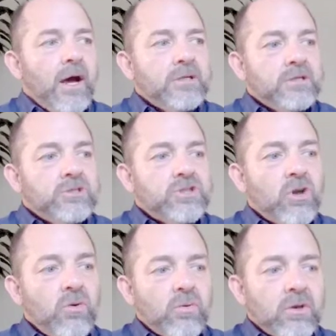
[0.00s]

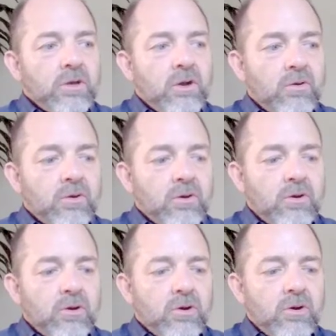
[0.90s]
So,
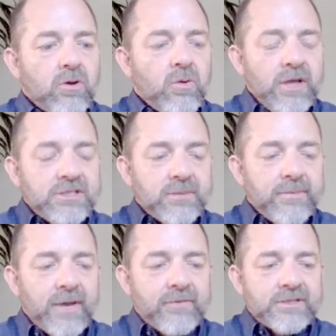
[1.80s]
your question
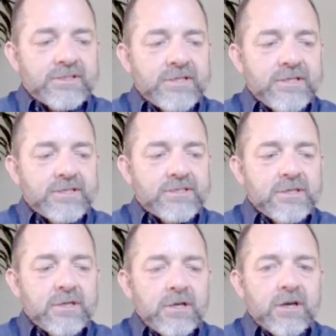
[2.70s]
about this is
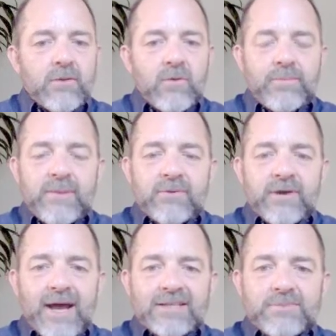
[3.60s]
like when people
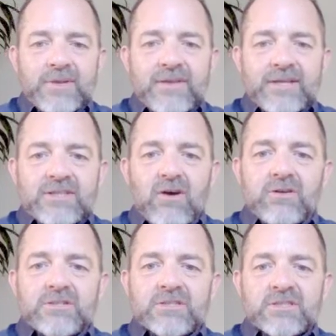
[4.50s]
ask me and they say, oh,
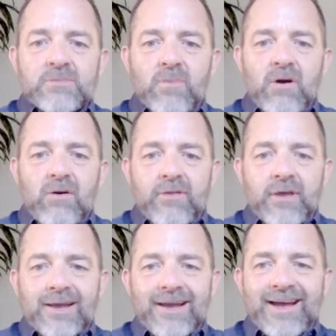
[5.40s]
it's just a small thing.